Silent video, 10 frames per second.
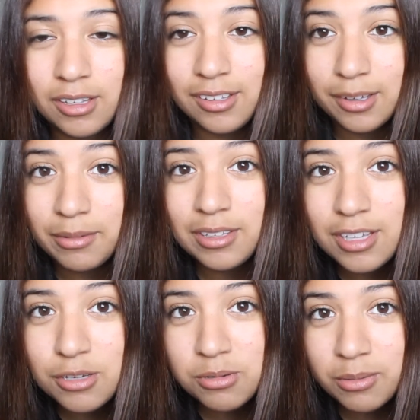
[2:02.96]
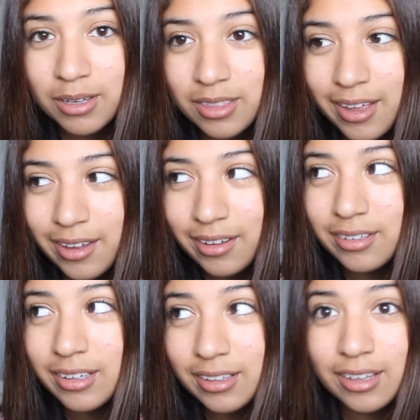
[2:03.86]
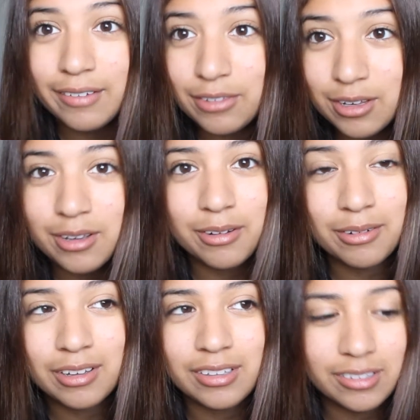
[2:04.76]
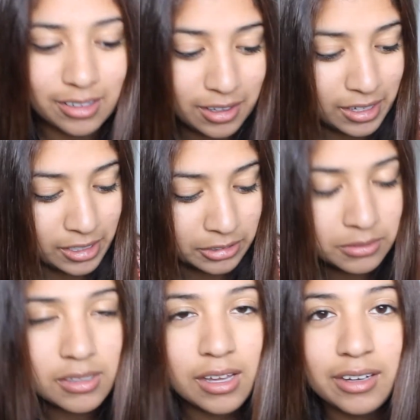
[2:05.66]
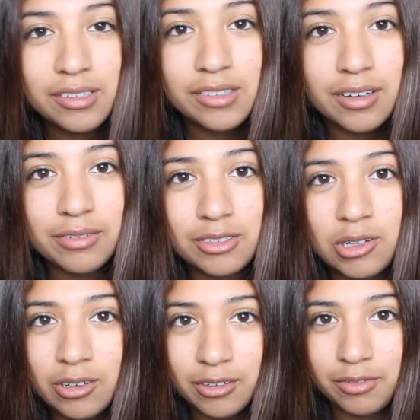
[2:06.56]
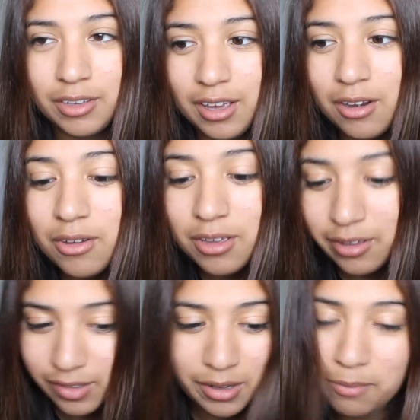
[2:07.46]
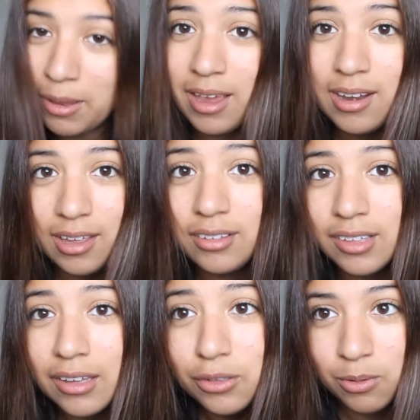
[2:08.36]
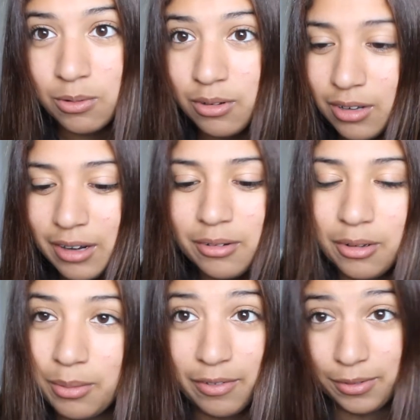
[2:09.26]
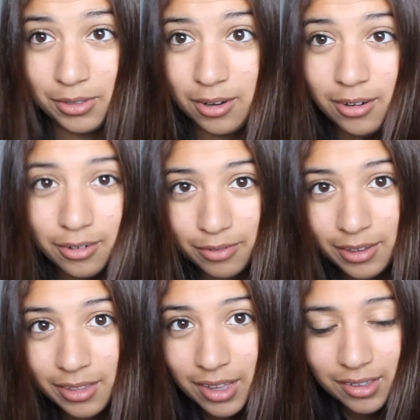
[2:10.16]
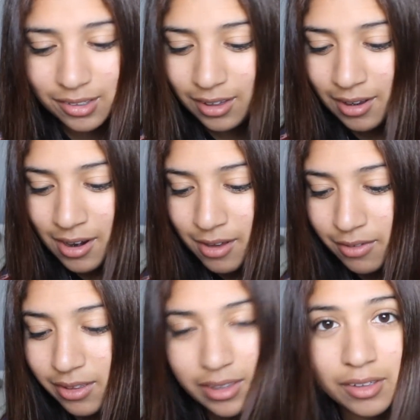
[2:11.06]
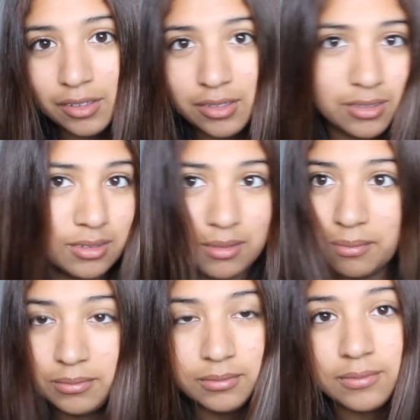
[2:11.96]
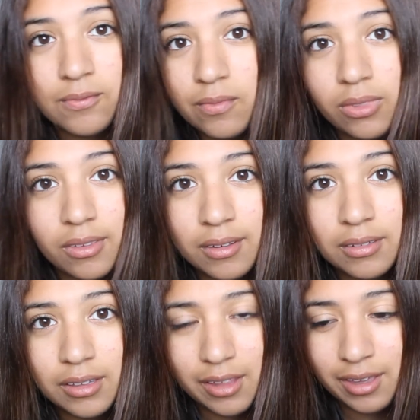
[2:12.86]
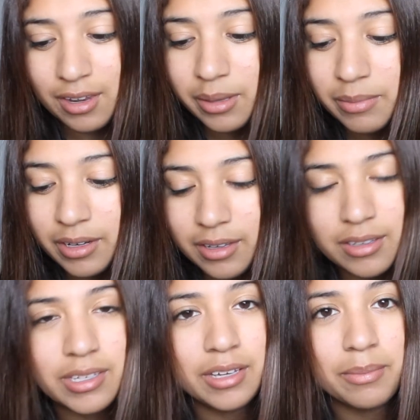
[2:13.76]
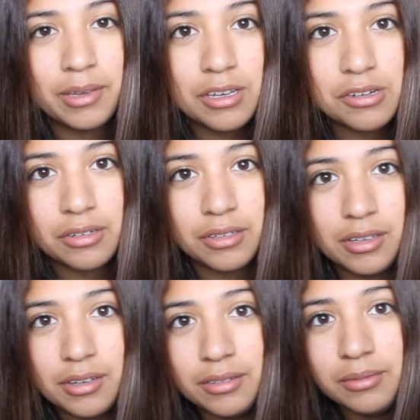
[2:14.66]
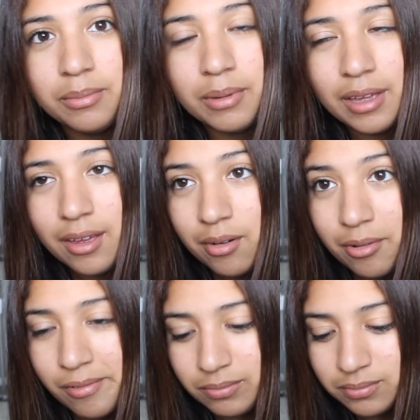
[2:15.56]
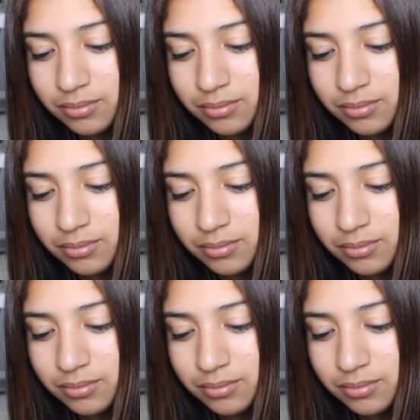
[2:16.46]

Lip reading: Can somebody teach me about that? Because I'd love to know. Because how do you sell photography? I know you can sell paintings. That's cool. I don't know about photography. That's. I feel like that's. Like anybody can take a picture, you know? But I don't know.